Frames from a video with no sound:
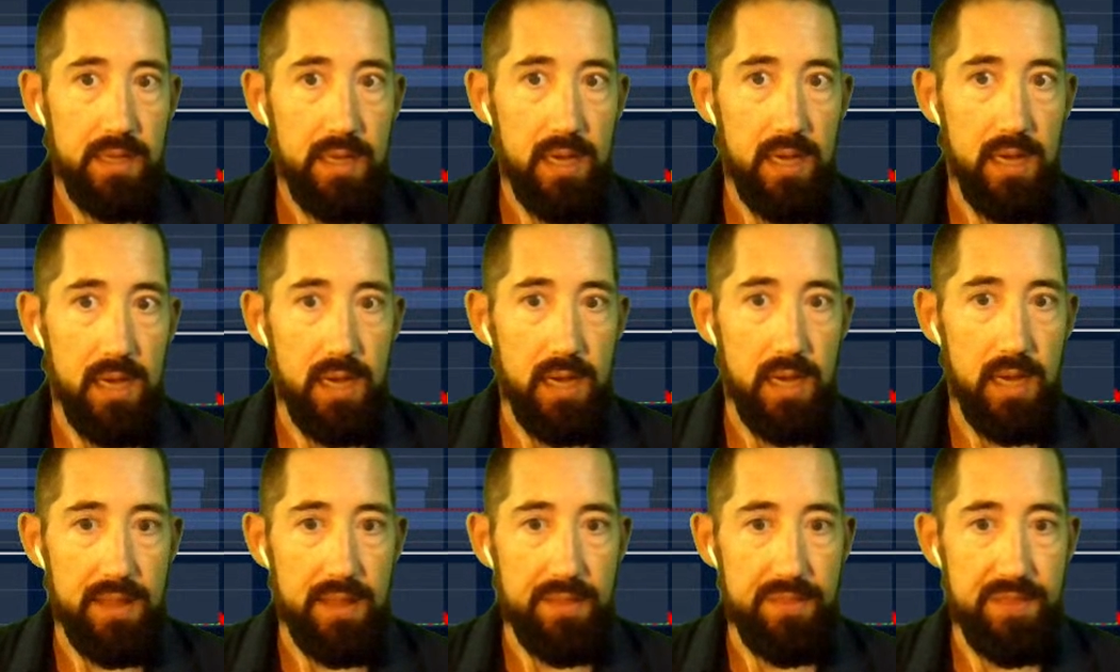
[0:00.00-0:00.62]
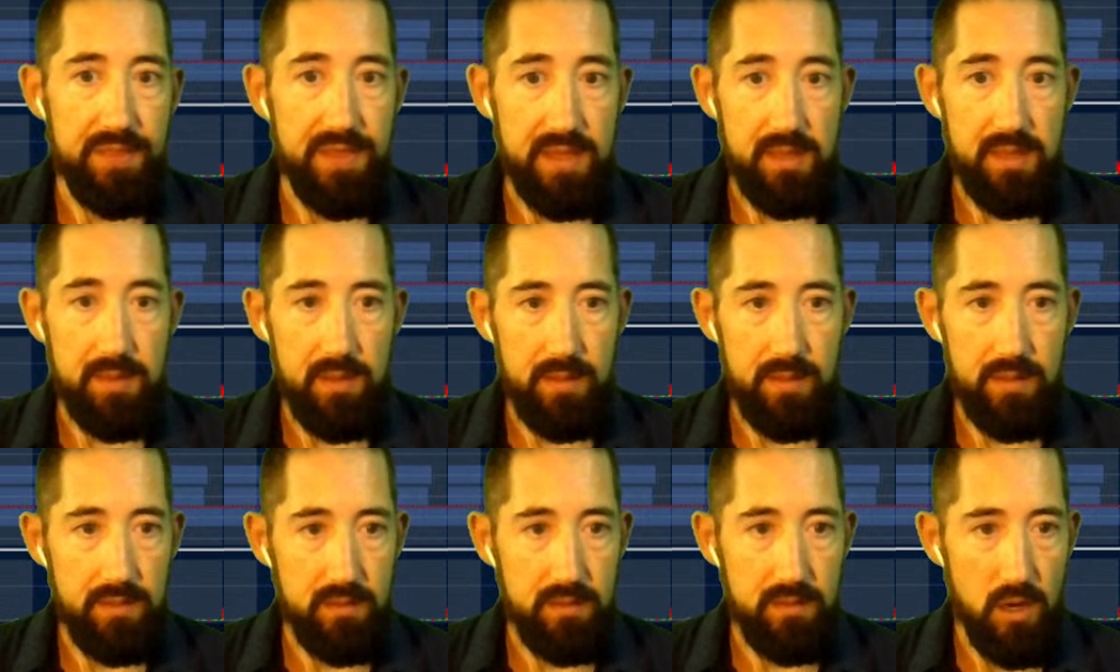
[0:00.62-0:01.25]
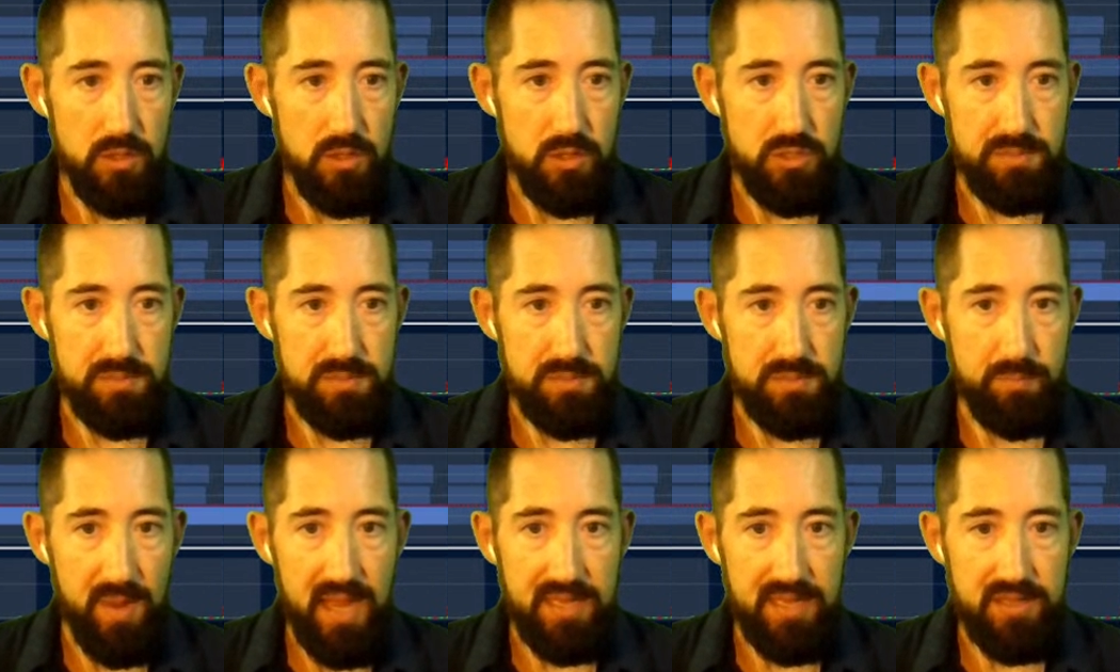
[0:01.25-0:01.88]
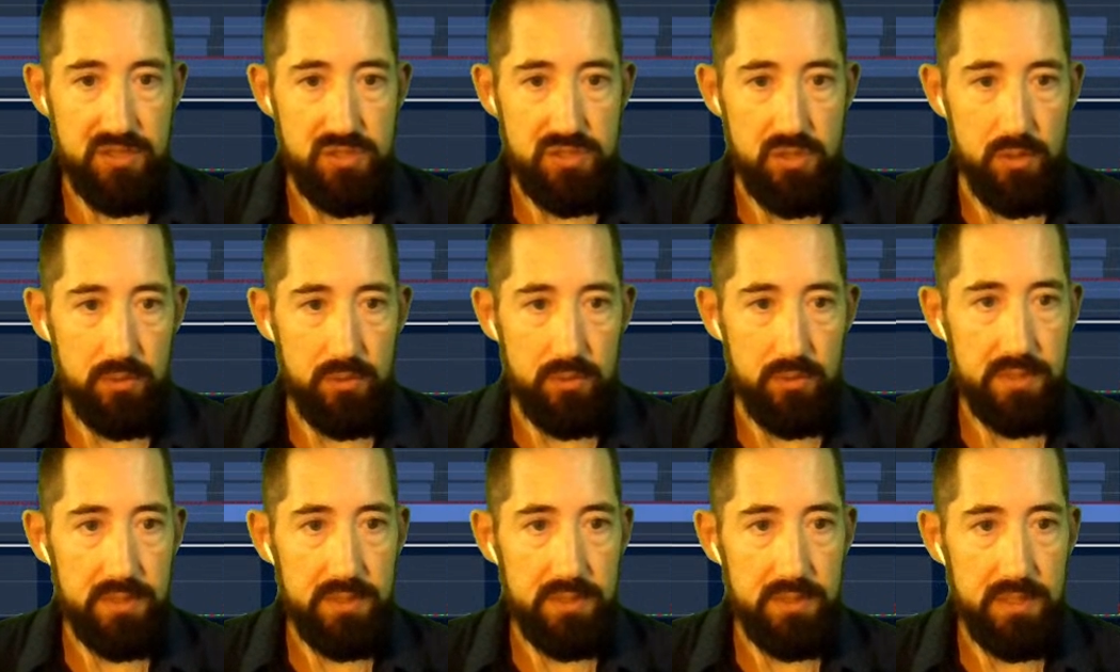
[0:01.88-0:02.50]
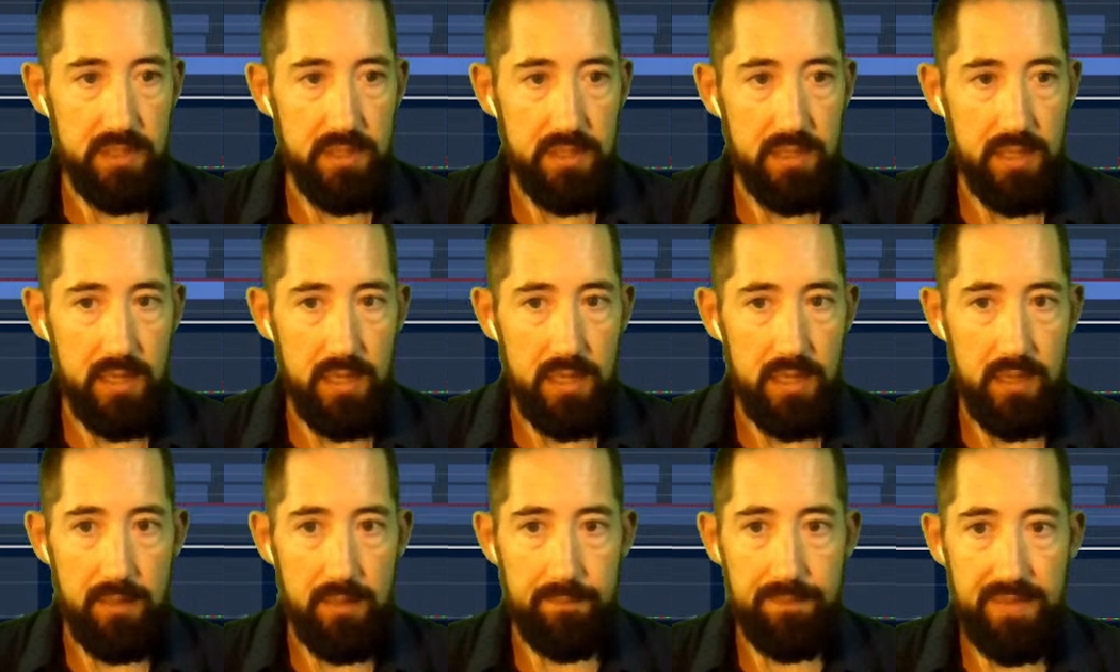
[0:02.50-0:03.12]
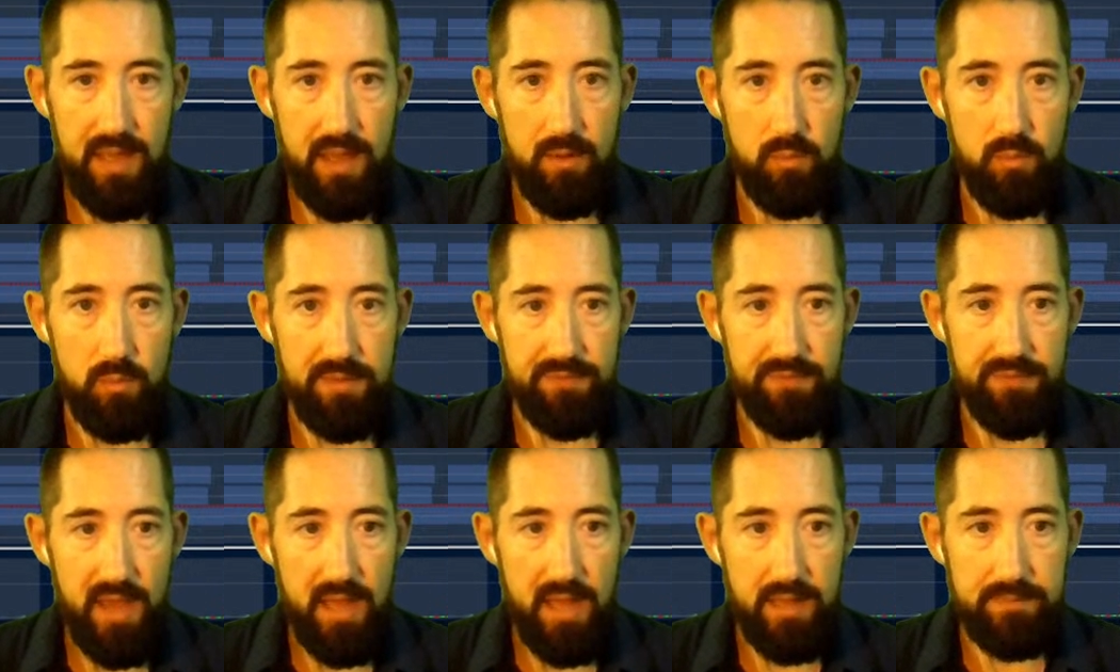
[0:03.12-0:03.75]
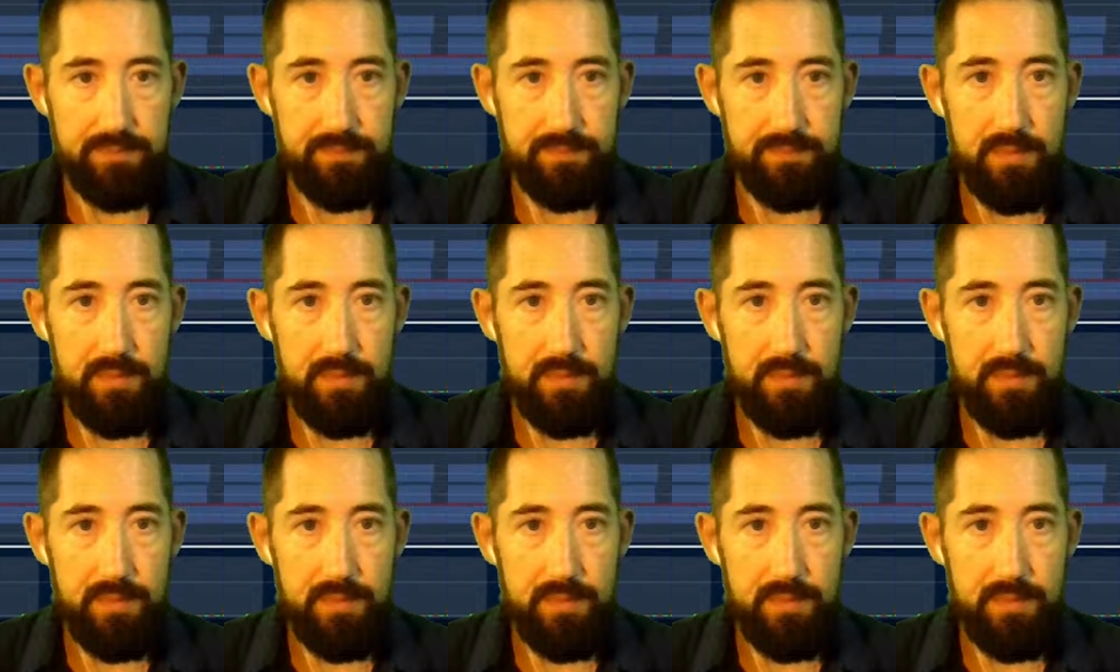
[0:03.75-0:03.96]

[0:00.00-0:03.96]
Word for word: uh, the largest buying zone um, that we've had.